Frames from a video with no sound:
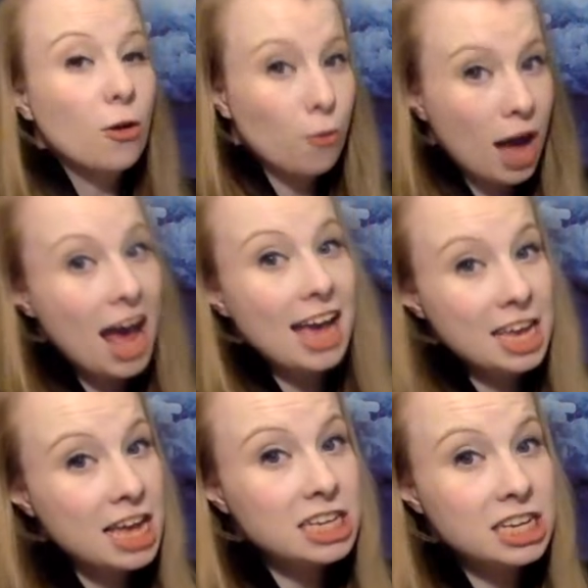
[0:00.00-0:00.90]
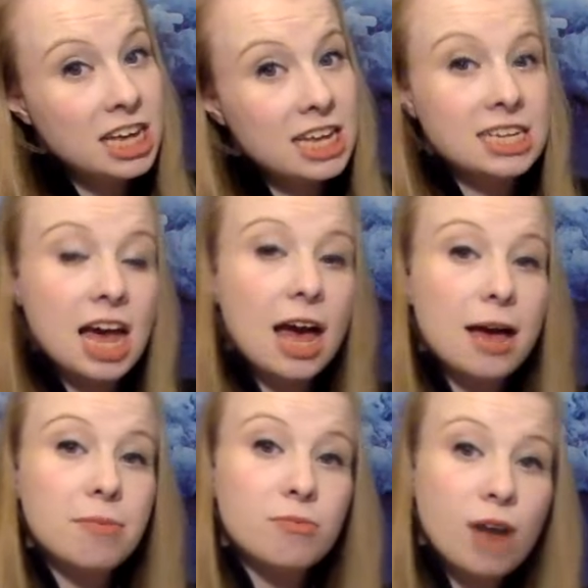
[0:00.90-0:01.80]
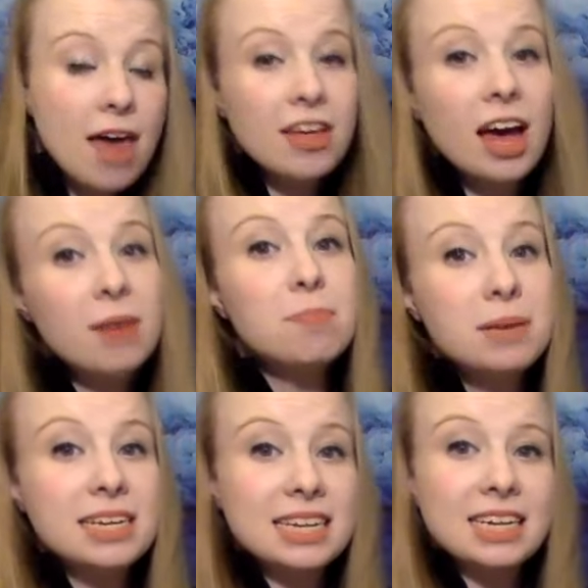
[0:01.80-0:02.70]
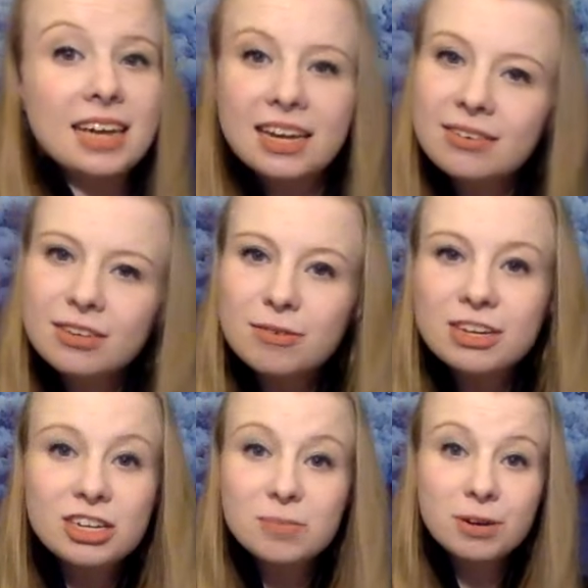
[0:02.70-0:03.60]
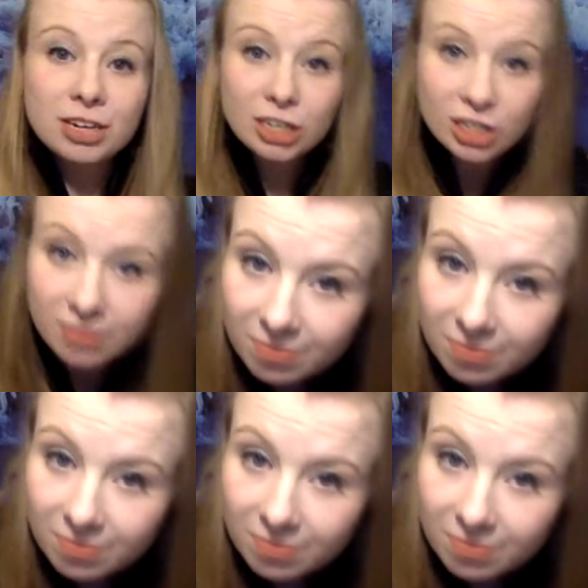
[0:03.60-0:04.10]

Why, yes it is. I'm rather unbusy. I don't know why she's British.